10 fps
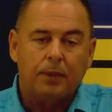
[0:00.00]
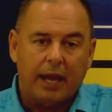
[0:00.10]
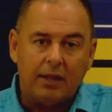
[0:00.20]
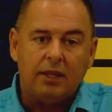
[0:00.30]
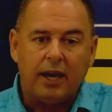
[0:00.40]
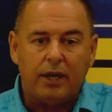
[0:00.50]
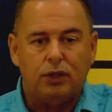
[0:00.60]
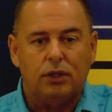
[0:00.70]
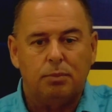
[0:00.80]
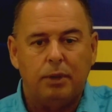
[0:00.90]
and the
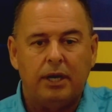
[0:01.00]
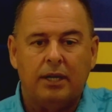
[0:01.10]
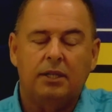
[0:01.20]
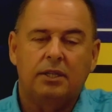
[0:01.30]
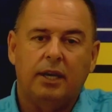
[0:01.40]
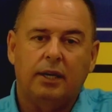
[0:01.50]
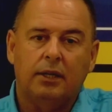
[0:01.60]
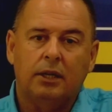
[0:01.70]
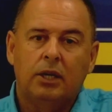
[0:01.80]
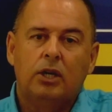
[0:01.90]
actions being
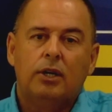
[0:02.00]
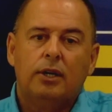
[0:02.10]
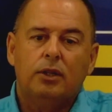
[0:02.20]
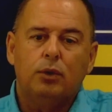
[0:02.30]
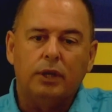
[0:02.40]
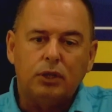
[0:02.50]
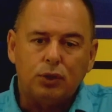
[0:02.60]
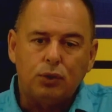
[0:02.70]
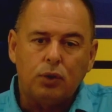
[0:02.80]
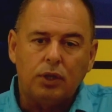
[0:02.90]
undertaken to
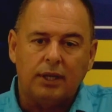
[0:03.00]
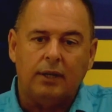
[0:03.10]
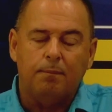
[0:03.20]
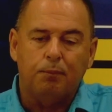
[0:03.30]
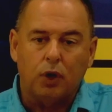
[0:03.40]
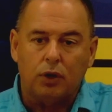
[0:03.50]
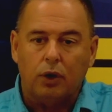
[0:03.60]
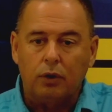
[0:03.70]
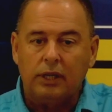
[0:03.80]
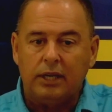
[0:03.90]
ensure that not
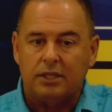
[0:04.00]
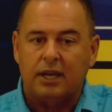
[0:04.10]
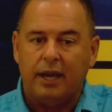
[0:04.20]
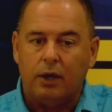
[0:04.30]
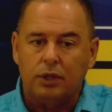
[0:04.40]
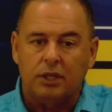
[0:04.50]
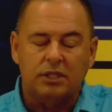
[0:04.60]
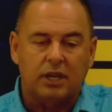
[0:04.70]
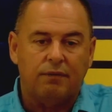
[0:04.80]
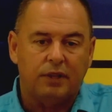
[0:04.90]
only is the health and
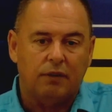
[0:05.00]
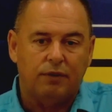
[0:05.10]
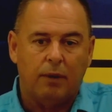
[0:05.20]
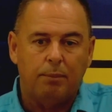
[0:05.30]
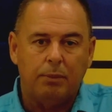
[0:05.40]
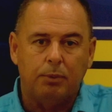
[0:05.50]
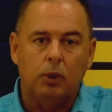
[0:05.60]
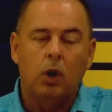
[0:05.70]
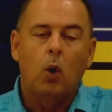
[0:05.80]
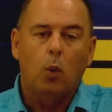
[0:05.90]
safety of our
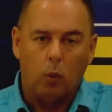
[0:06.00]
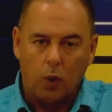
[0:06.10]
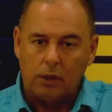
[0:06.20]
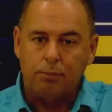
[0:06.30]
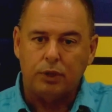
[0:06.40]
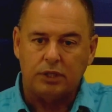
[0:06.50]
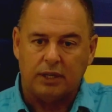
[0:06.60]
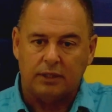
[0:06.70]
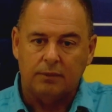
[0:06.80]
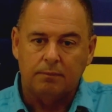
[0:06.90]
people well protected,